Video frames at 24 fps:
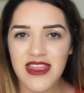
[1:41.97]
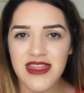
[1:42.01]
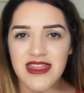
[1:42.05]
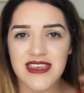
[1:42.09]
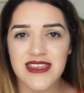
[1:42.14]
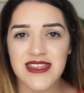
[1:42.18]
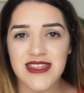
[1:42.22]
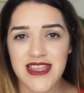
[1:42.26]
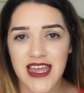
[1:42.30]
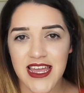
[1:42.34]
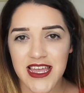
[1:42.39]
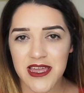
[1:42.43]

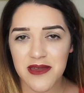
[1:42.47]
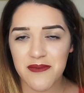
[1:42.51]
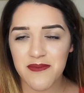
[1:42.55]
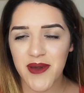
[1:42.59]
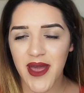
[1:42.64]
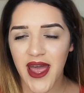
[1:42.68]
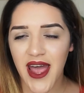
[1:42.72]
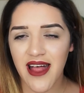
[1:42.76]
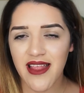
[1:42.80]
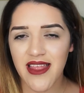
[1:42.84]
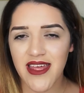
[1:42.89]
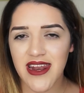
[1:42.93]
The second
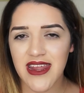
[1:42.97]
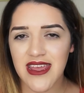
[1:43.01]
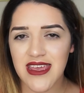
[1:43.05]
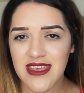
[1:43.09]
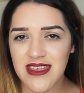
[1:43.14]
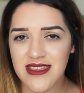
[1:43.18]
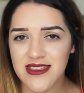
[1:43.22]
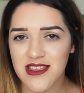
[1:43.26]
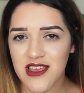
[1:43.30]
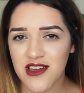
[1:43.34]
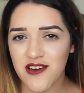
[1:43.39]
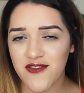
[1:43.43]
palette
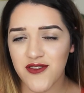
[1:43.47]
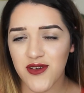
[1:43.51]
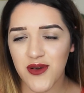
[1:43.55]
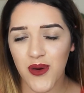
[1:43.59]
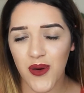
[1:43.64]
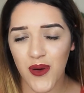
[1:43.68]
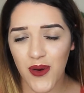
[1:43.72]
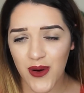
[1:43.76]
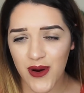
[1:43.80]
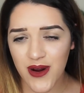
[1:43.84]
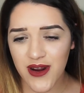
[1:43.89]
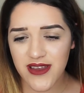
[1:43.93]
is, of
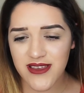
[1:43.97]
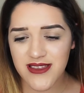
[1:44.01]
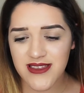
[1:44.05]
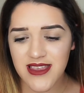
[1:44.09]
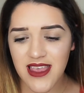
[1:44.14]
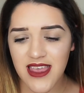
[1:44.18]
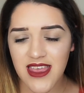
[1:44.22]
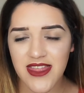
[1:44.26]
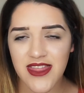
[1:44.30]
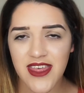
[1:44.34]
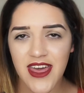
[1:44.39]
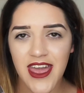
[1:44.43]
course,
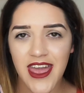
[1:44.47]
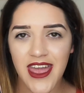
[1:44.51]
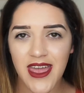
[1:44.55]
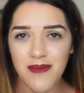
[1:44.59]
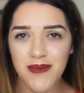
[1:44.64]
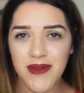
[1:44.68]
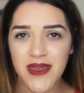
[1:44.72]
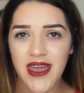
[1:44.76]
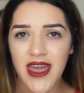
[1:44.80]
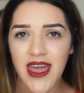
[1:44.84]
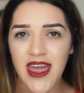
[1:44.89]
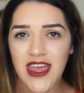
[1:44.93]
the
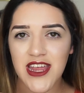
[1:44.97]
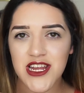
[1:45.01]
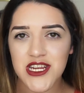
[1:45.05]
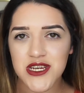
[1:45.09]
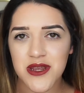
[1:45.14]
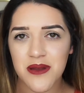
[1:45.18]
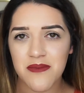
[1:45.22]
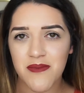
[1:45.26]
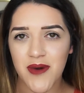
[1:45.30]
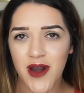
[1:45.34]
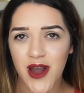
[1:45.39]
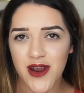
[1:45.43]

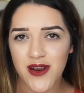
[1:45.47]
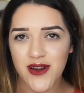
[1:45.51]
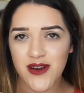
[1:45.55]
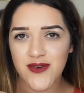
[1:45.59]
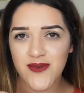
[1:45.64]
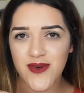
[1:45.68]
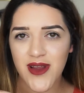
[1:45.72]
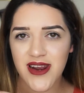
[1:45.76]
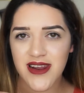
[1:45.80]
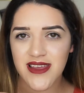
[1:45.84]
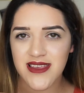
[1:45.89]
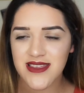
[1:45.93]
ABH Modern
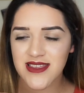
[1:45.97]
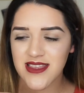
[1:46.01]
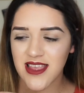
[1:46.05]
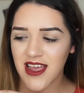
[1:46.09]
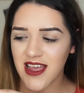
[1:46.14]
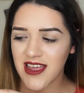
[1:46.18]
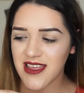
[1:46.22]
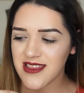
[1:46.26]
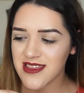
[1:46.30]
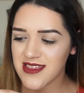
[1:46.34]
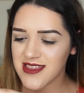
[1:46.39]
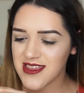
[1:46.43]

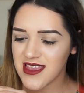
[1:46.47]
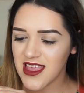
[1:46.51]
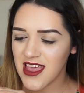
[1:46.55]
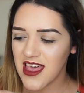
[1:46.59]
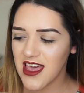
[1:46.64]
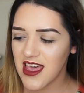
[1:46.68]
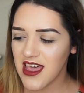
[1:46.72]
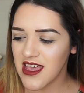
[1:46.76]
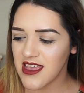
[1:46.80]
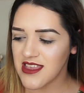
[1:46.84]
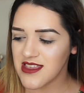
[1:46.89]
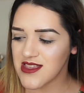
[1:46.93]
Renaissance.
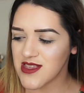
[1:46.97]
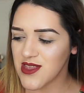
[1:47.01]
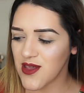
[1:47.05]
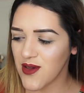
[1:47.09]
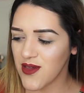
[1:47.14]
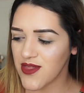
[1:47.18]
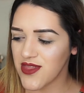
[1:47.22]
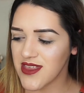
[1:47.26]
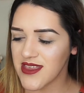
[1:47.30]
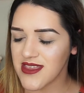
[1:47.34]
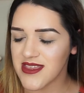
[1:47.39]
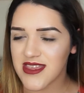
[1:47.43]

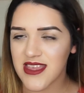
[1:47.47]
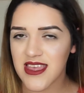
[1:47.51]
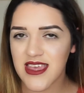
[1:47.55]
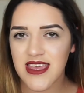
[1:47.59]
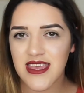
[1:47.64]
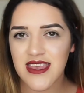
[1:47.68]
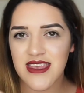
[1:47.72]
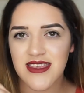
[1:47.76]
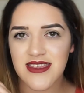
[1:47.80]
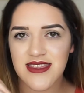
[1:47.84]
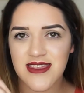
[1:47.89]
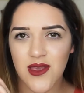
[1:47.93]
So this
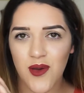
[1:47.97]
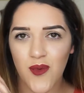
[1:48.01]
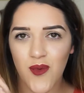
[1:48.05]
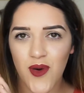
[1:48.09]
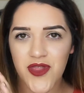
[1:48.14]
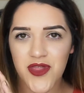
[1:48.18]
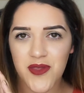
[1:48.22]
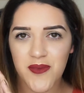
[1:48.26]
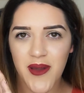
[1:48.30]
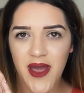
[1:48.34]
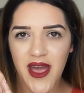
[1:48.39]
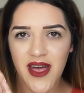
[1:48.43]
is
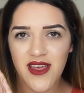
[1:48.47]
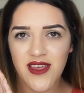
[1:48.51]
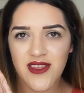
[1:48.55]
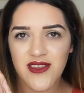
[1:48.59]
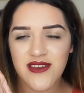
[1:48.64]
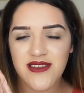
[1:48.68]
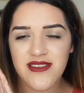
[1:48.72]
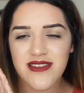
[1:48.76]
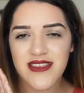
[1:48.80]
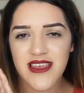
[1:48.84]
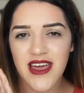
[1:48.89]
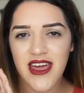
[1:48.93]
what the palette
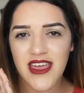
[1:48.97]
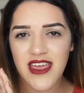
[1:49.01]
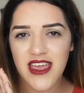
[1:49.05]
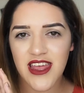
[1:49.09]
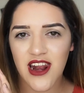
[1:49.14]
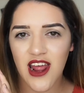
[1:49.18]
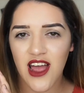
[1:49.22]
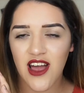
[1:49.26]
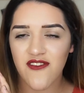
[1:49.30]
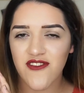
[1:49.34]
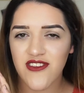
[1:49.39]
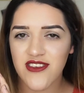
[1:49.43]
looks like
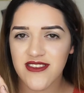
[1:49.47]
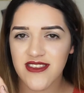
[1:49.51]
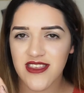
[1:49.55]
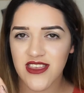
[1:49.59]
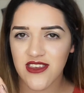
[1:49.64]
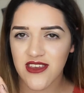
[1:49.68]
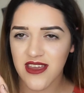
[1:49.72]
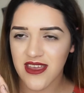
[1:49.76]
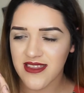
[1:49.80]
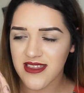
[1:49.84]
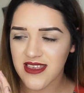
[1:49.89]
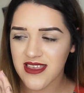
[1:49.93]
and obviously
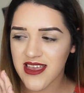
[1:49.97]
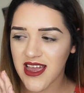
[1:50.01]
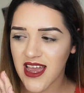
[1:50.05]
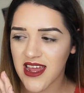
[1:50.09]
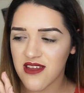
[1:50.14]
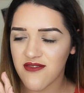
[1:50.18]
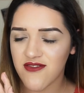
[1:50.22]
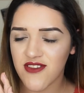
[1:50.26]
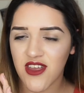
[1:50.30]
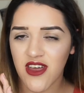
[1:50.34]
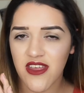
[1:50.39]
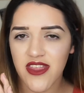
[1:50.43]
you guys can
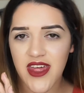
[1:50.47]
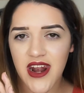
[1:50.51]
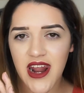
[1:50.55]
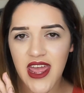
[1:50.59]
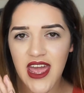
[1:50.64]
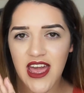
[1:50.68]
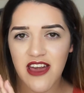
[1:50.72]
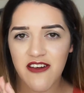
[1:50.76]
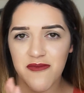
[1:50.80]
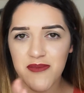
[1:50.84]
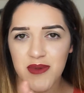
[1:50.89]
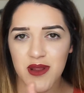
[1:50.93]
kind of tell that I
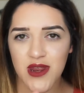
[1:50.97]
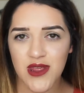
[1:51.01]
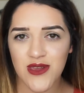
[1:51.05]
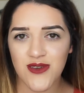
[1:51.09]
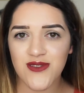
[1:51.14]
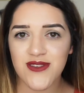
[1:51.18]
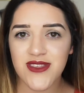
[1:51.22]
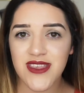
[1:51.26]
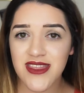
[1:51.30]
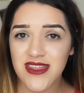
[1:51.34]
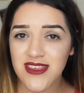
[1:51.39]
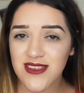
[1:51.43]
have been
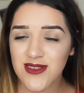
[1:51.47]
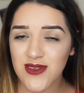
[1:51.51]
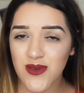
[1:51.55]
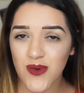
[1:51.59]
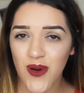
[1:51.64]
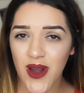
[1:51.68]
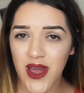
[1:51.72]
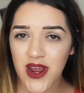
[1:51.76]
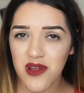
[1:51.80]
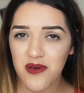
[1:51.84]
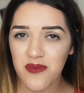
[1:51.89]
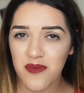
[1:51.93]
using this
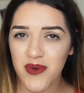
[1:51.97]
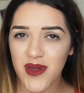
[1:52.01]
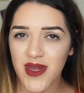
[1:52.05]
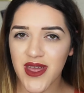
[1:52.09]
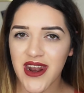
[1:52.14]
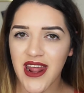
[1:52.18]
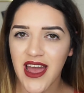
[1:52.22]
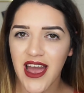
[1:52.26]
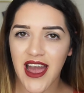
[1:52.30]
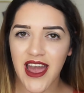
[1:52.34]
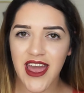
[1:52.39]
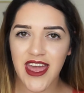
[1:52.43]
quite a
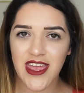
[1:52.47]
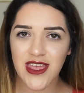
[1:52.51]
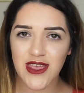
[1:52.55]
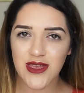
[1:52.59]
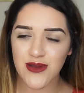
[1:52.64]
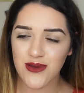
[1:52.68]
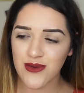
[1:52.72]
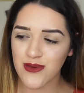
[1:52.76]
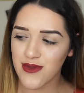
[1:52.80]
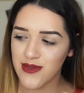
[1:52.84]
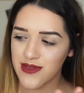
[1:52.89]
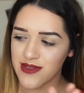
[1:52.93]
bit. I
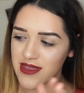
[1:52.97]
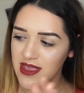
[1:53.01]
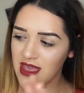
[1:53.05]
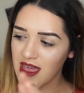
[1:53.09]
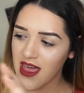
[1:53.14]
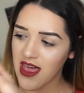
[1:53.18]
use